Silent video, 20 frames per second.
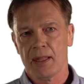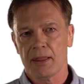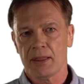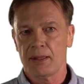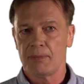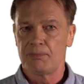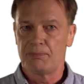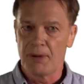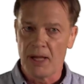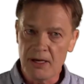
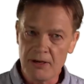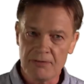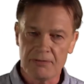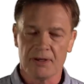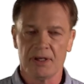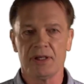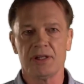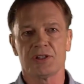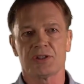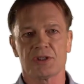The
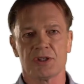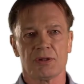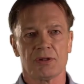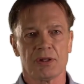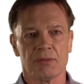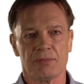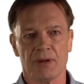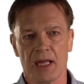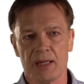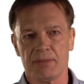benefit is that
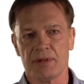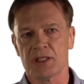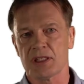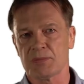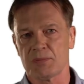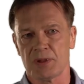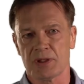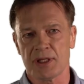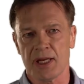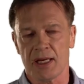the baby is
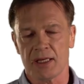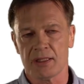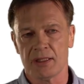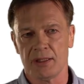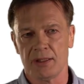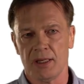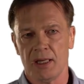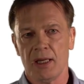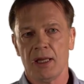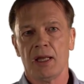
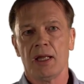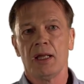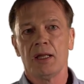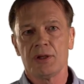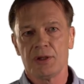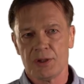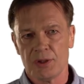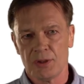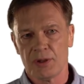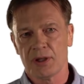protected
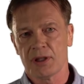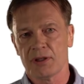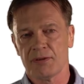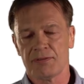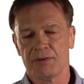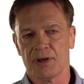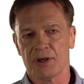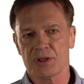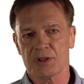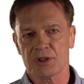during the
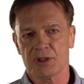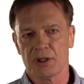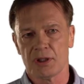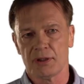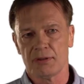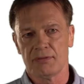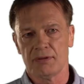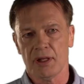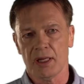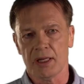first year
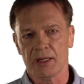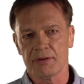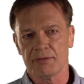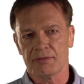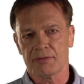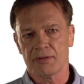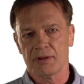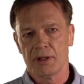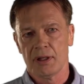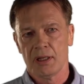of
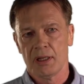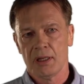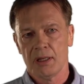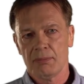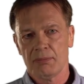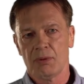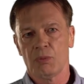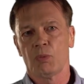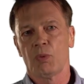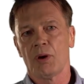life.
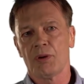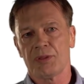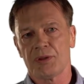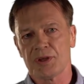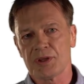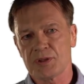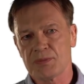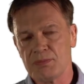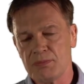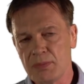But what
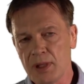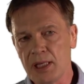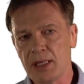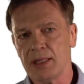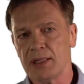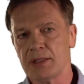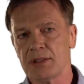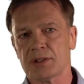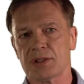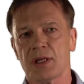this
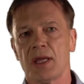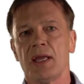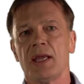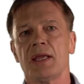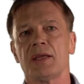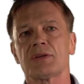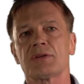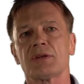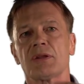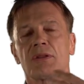means
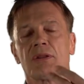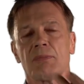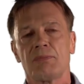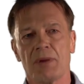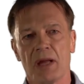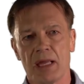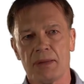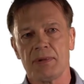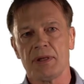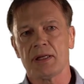is that the
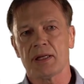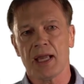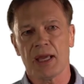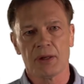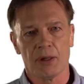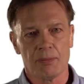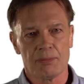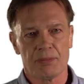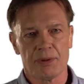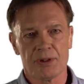baby
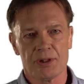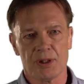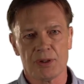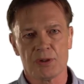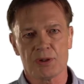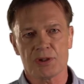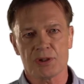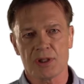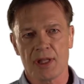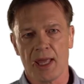cannot
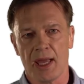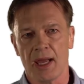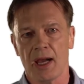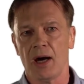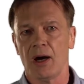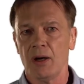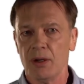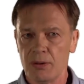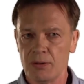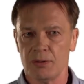produce their
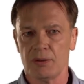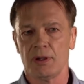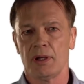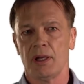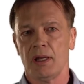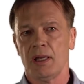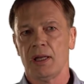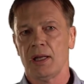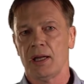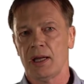own
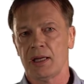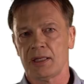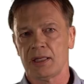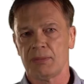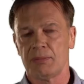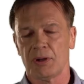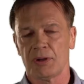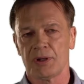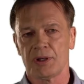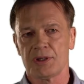
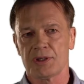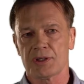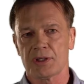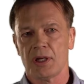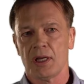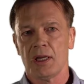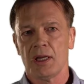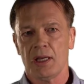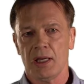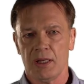antibodies
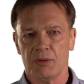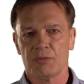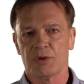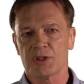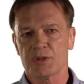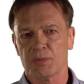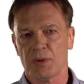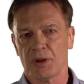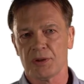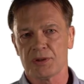in
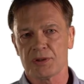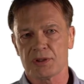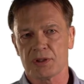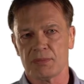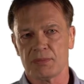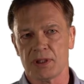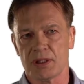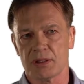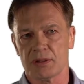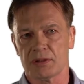response to
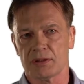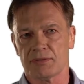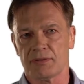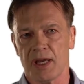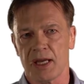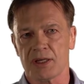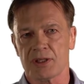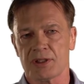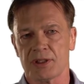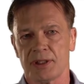measles
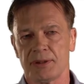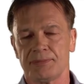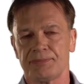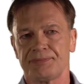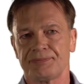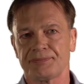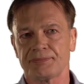vaccine.